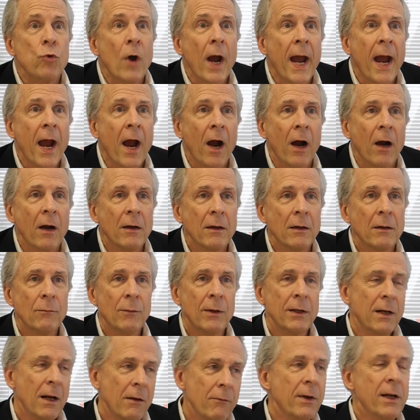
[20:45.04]
Rare.
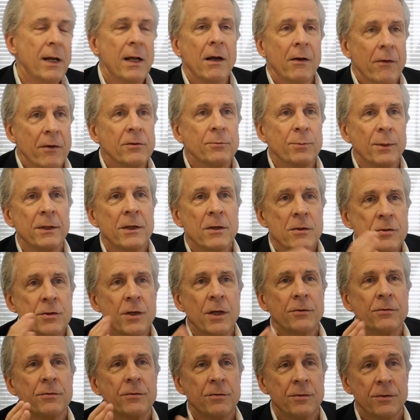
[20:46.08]
Well, not red herrings, but they're
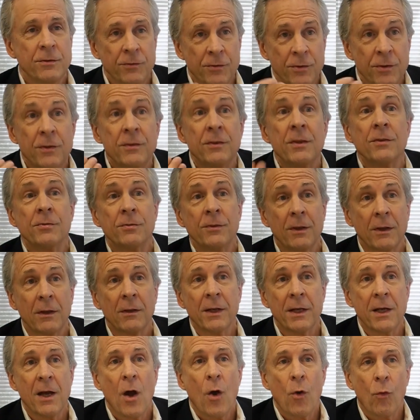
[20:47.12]
just
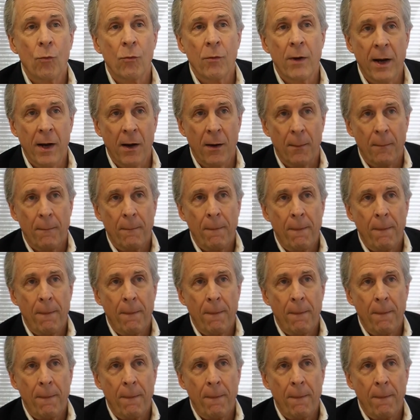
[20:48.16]
statistically rare.